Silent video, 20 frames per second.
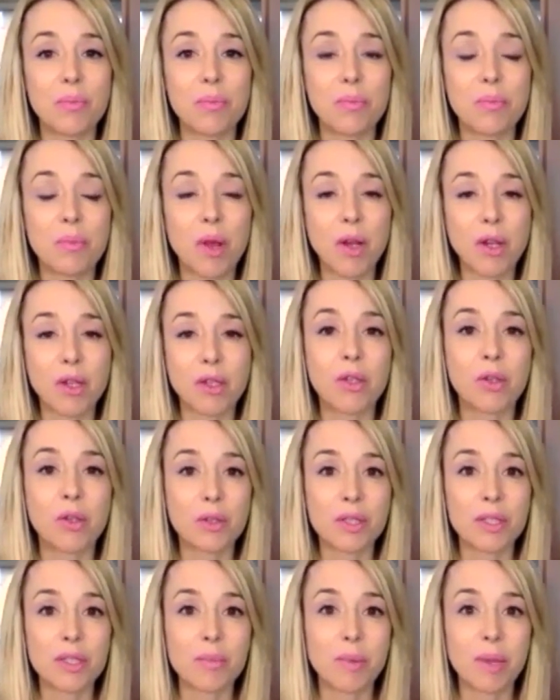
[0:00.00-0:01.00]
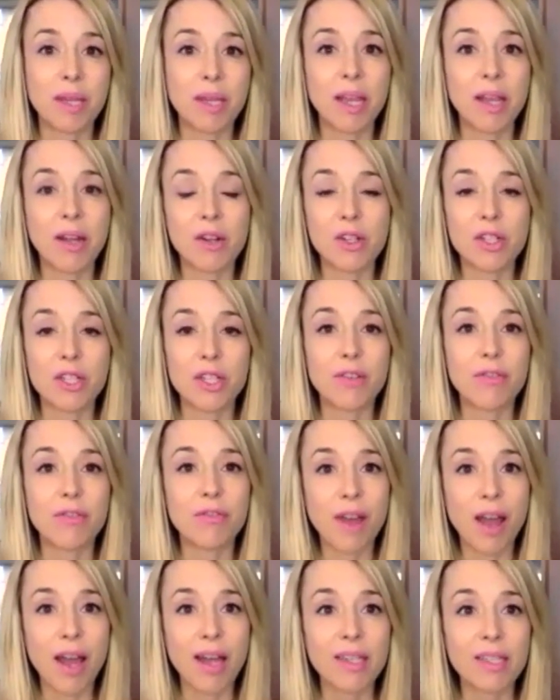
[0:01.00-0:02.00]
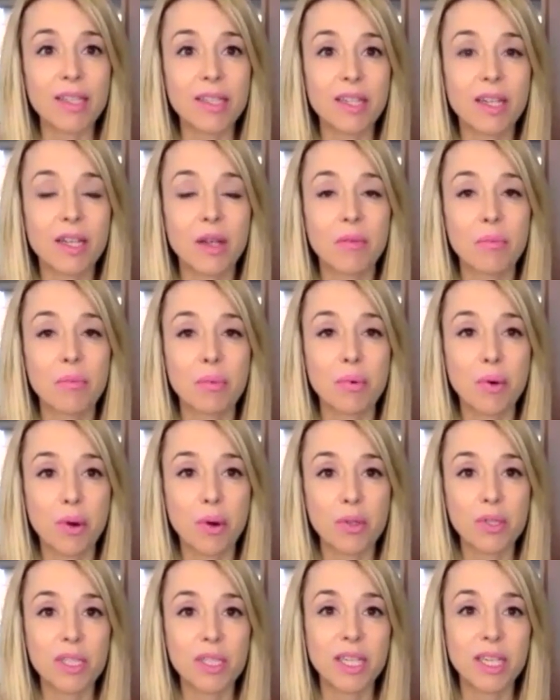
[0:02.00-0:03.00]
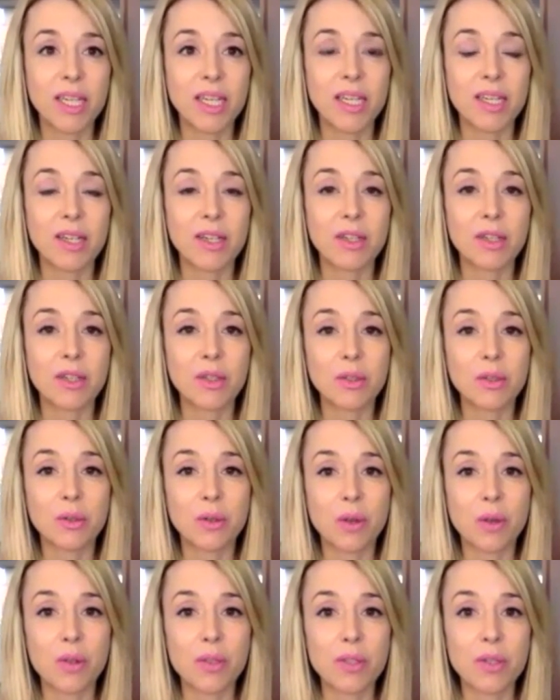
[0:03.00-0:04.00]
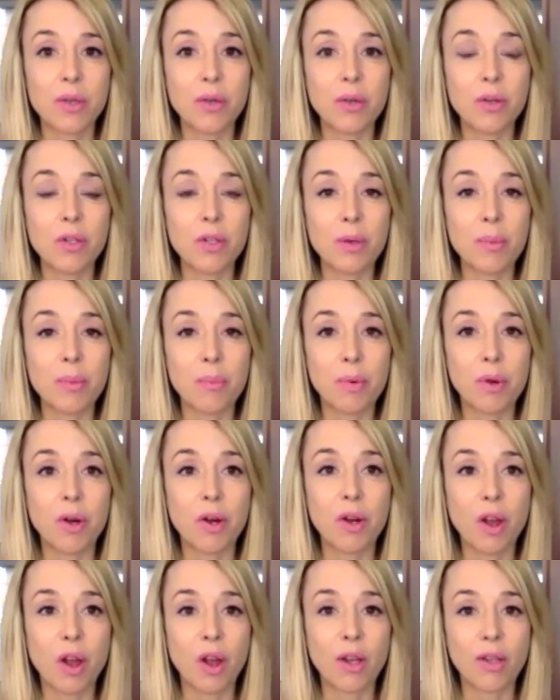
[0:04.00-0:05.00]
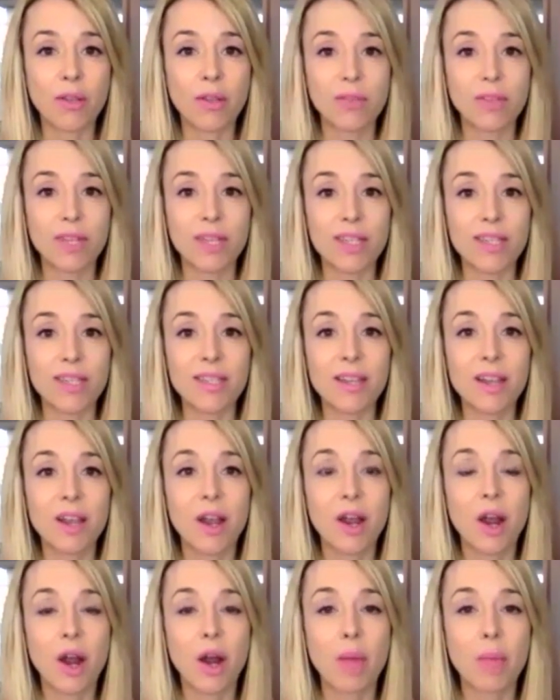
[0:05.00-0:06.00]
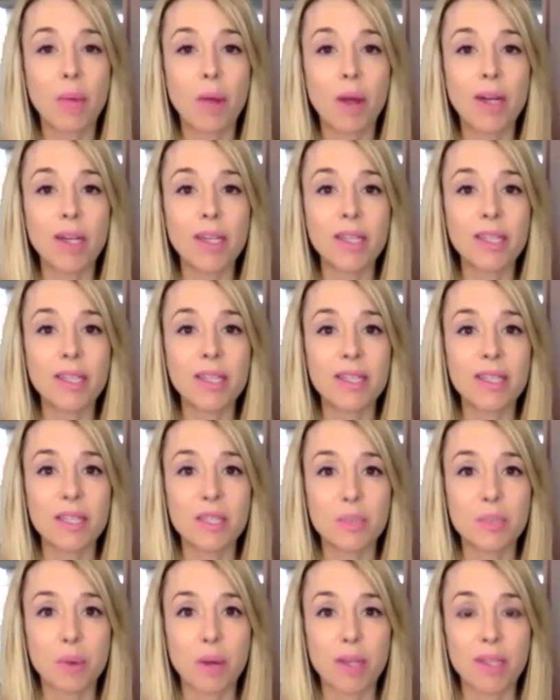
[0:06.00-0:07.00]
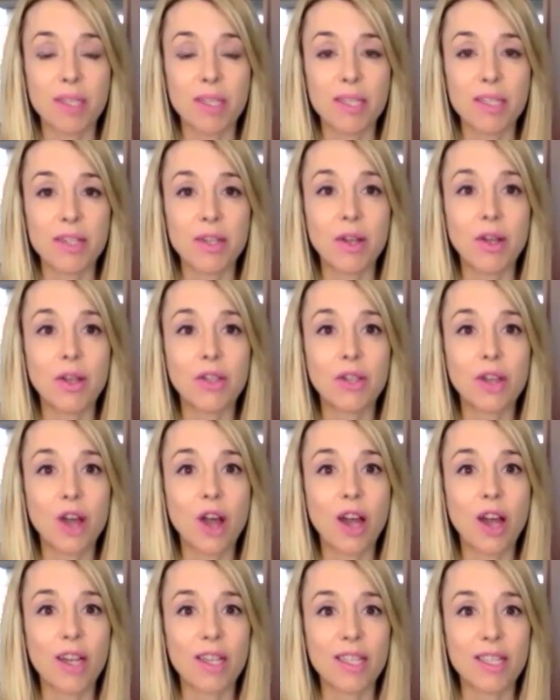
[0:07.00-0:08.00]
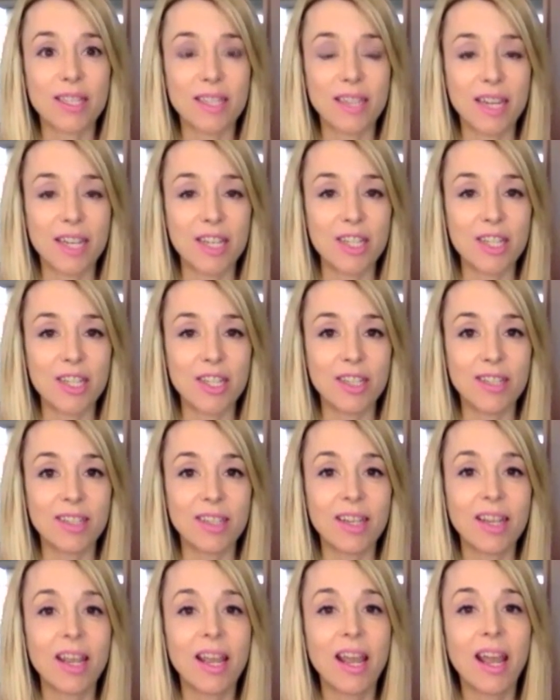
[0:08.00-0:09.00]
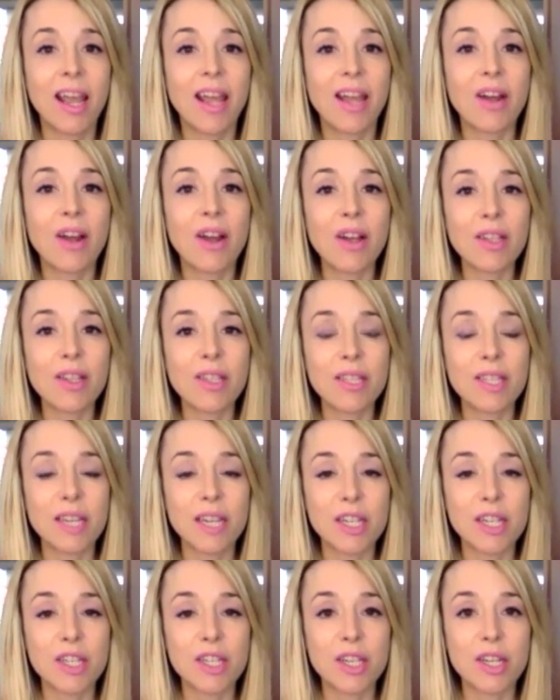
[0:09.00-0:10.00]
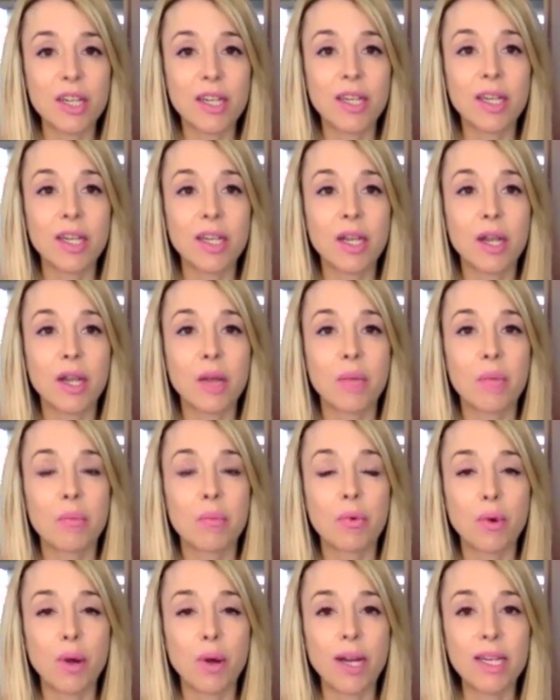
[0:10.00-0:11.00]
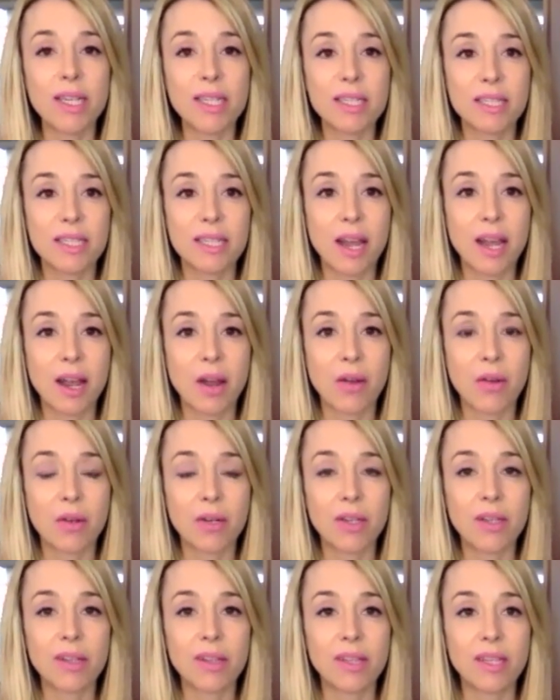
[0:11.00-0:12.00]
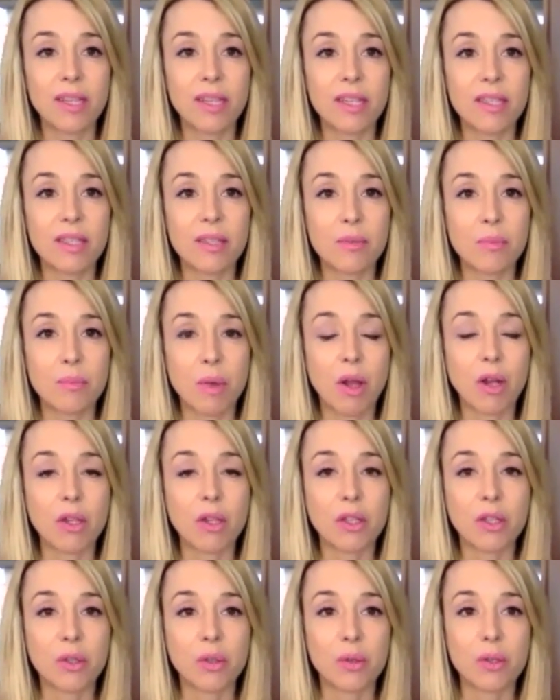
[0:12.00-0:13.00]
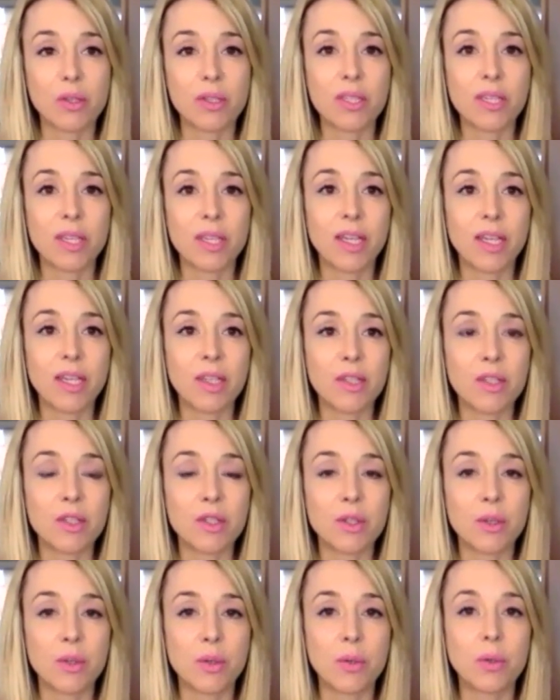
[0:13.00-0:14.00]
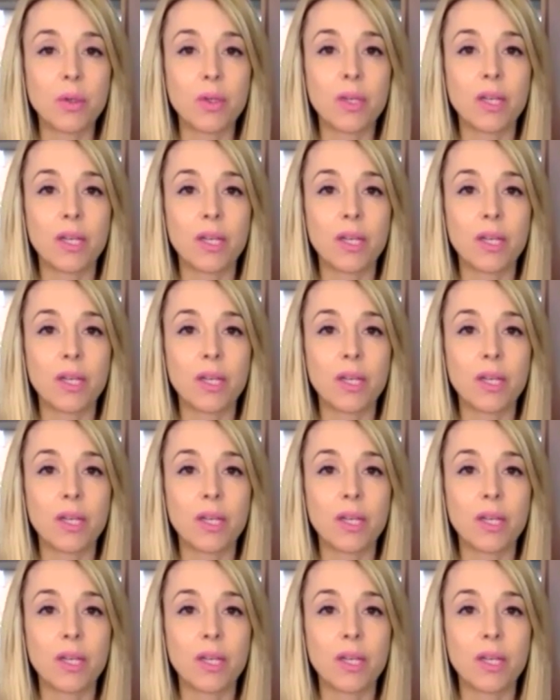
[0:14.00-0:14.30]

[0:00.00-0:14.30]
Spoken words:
molecules to make energy, fat, protein, glucose, in order to burn all of this, our body does this process called oxidation. And oxidation breaks down these molecules into